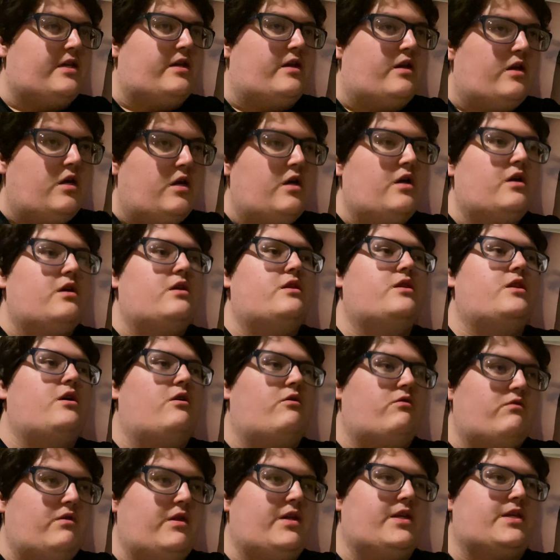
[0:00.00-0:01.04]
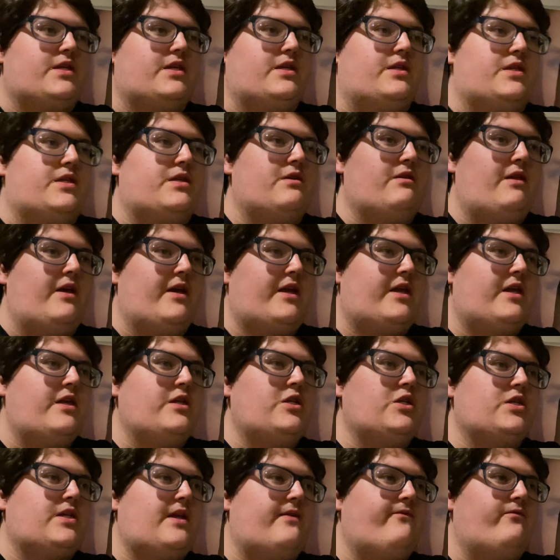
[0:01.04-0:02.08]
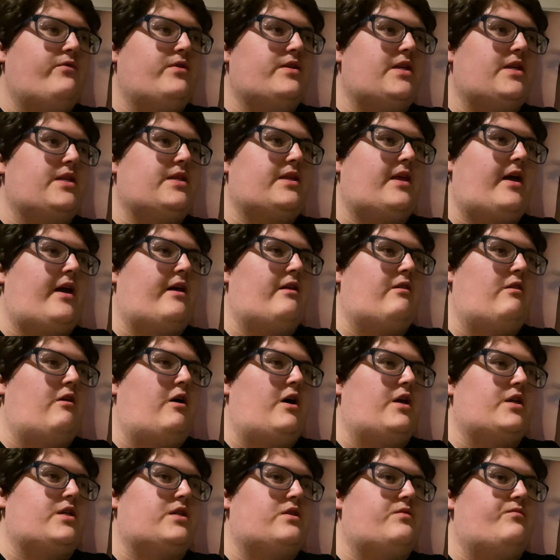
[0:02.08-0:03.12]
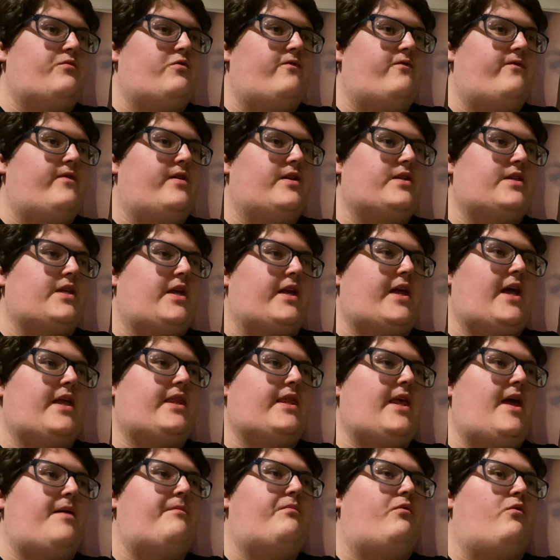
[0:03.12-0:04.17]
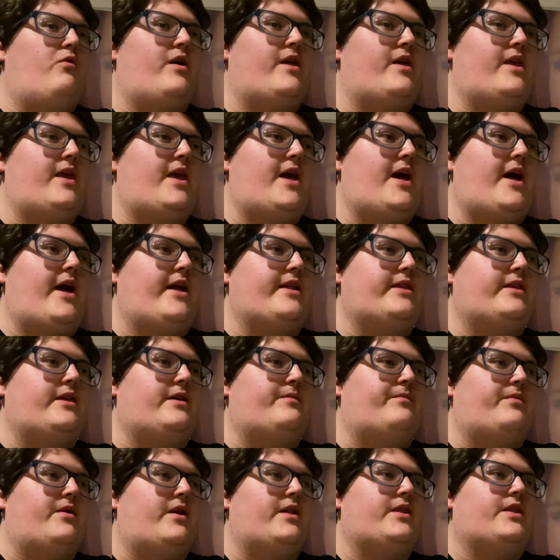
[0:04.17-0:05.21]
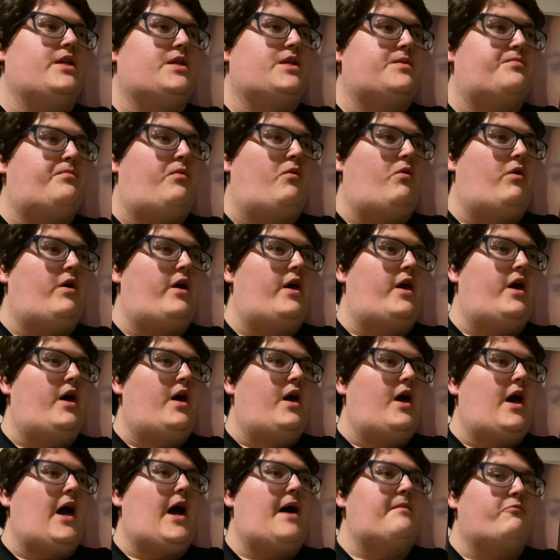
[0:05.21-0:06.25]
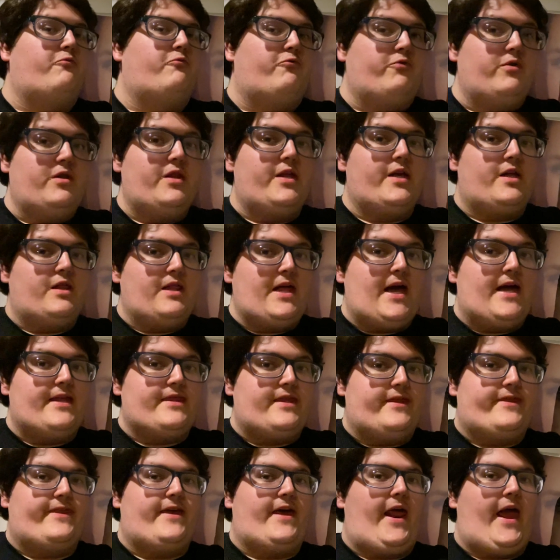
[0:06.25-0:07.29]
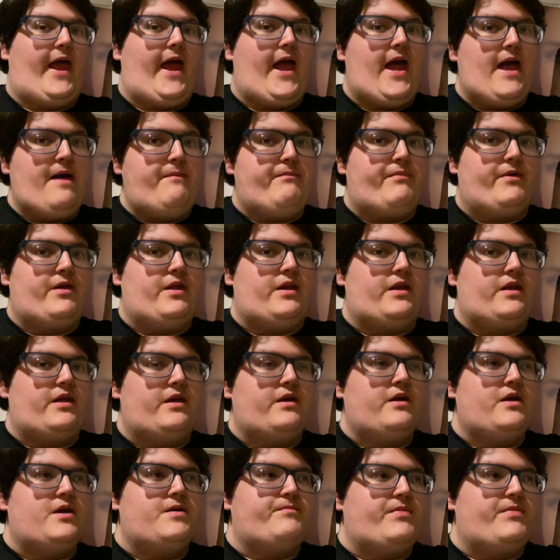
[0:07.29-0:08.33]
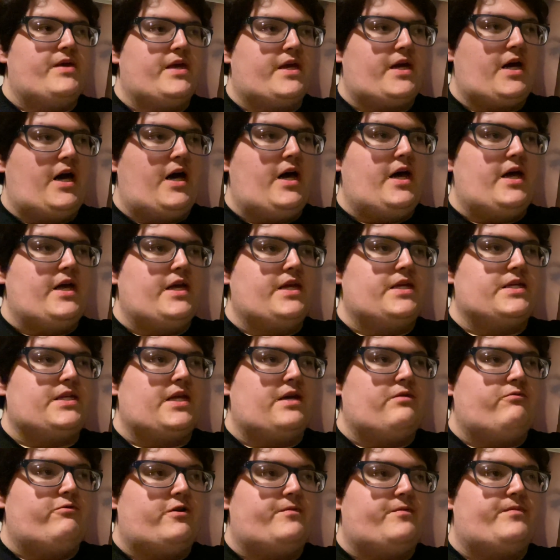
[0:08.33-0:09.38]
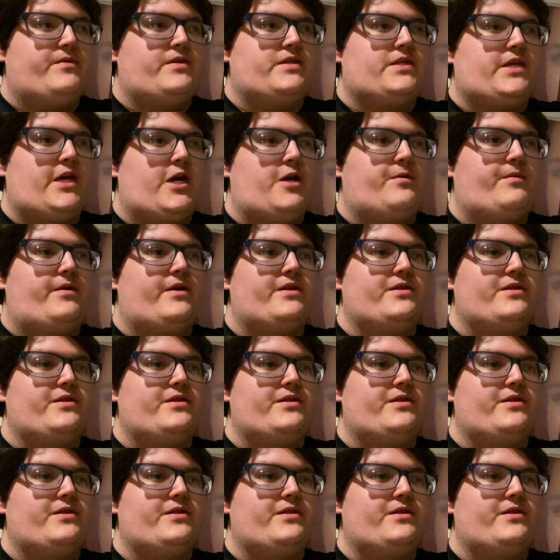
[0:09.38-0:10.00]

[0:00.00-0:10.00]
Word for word: honestly. no, listen. So like it just everyone says that I lost the movie. It's like at that point, yeah, I did, but at this point, I'm really glad that that happened. Yeah, it because it would have been terrible. It